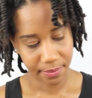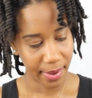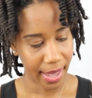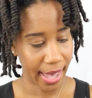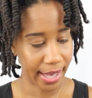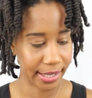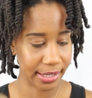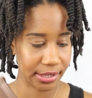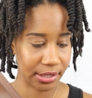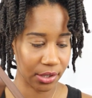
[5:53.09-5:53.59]

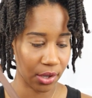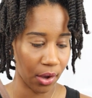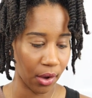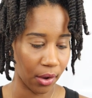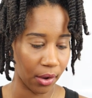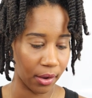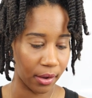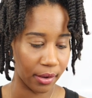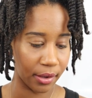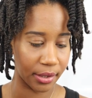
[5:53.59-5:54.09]
bag is
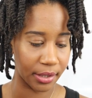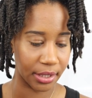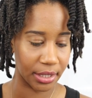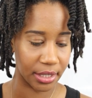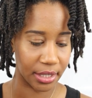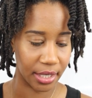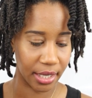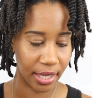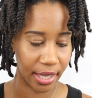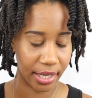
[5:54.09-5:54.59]
called
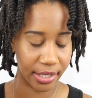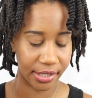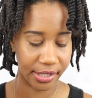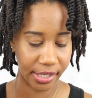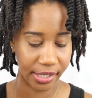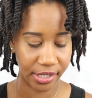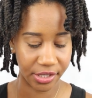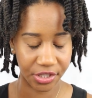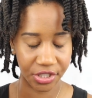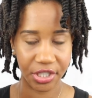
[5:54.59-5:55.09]
a
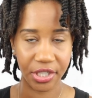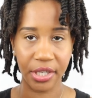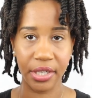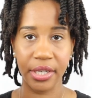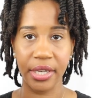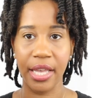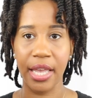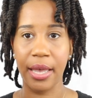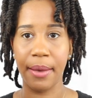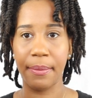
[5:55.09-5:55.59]

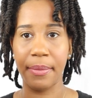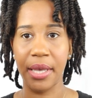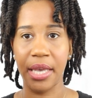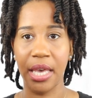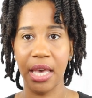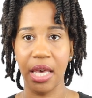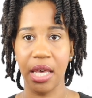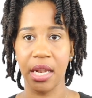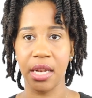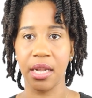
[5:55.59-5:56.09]
Signature M
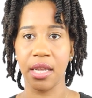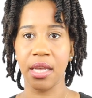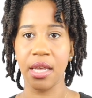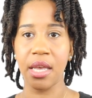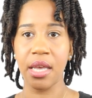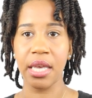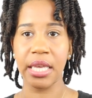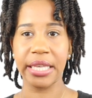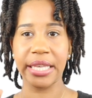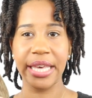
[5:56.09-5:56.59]

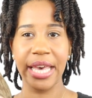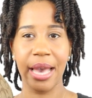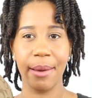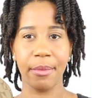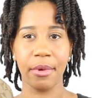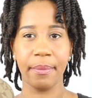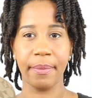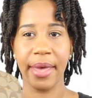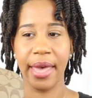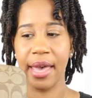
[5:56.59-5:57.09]
N
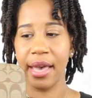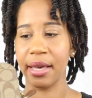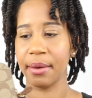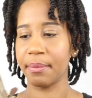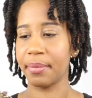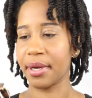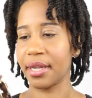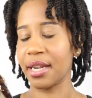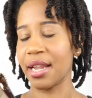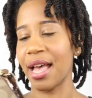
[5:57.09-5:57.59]
camera bag,
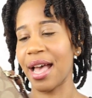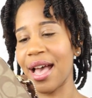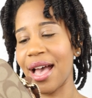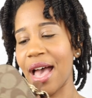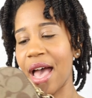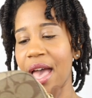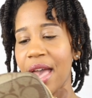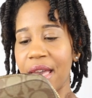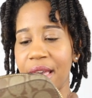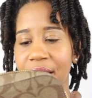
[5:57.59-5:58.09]
but
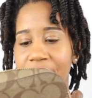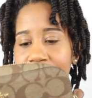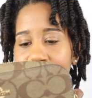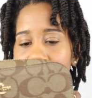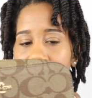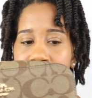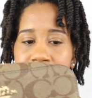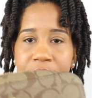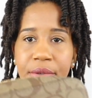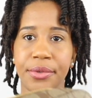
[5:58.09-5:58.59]
I
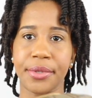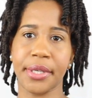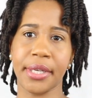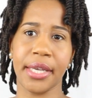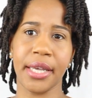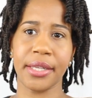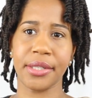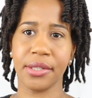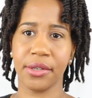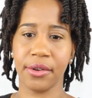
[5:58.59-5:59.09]
will be using it
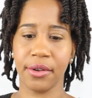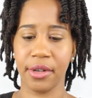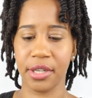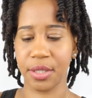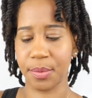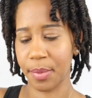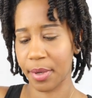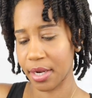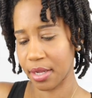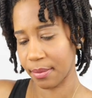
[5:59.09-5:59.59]
as a
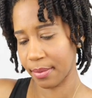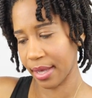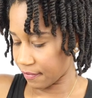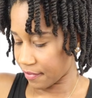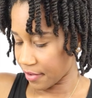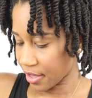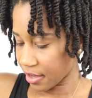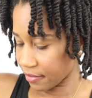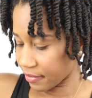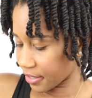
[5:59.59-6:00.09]
crossbody.
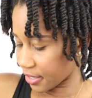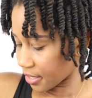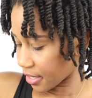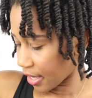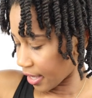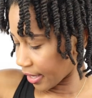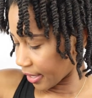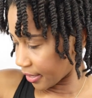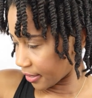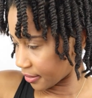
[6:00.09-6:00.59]
Very
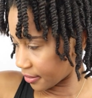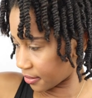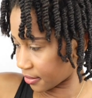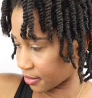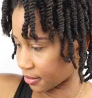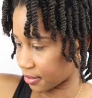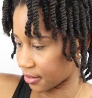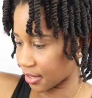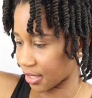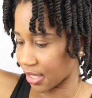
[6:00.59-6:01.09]

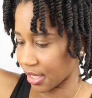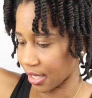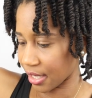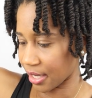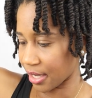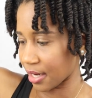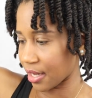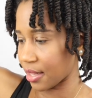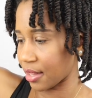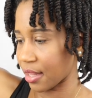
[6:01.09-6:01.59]
nice,
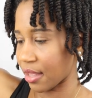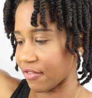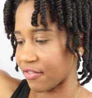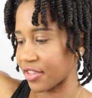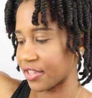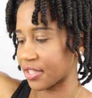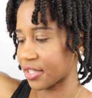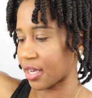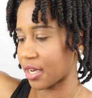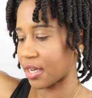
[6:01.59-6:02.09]
and I love
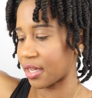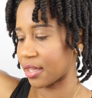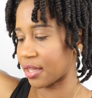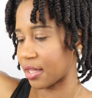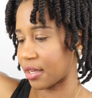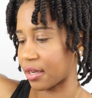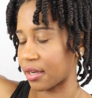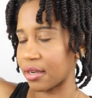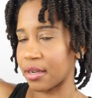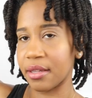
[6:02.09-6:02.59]
this
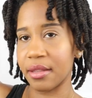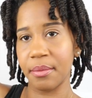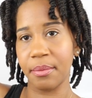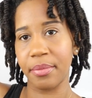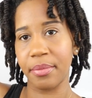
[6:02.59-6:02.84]
color, the